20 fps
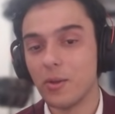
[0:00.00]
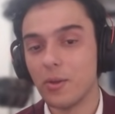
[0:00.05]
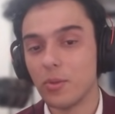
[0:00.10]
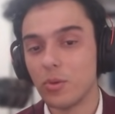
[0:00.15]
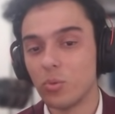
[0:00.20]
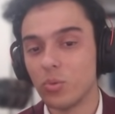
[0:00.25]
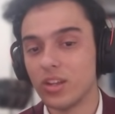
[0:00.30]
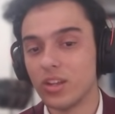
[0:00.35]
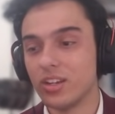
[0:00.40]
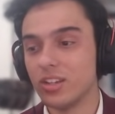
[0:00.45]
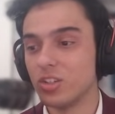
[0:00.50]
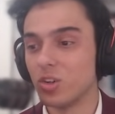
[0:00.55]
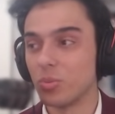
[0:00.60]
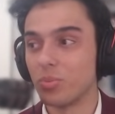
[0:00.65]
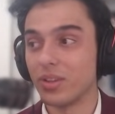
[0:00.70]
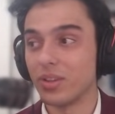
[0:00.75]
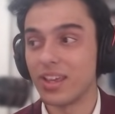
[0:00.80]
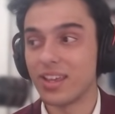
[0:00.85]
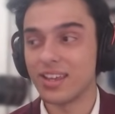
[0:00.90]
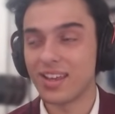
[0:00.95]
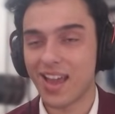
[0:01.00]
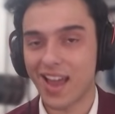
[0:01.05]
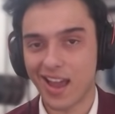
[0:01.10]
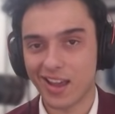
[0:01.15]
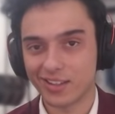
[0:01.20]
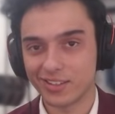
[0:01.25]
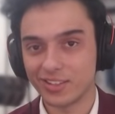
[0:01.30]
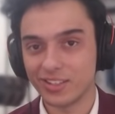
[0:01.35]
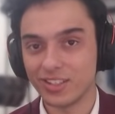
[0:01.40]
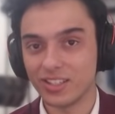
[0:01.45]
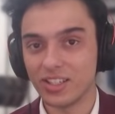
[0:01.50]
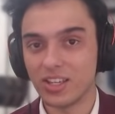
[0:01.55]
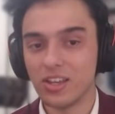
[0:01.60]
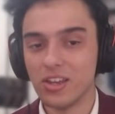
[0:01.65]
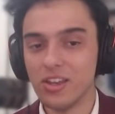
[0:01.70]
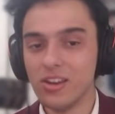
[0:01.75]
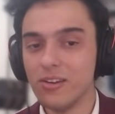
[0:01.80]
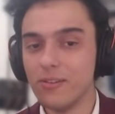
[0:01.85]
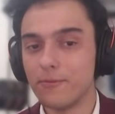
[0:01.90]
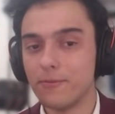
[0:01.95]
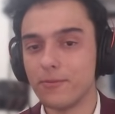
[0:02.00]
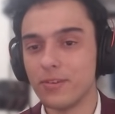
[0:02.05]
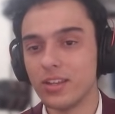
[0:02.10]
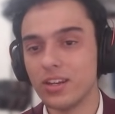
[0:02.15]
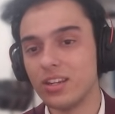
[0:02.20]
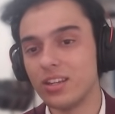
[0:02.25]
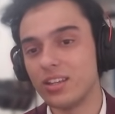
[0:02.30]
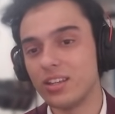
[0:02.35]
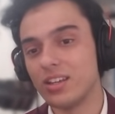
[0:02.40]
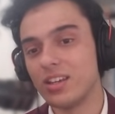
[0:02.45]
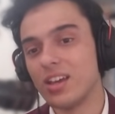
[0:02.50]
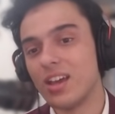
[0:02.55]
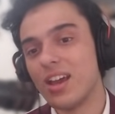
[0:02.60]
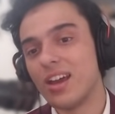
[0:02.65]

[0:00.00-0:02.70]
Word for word: when you're playing Axie Infinity.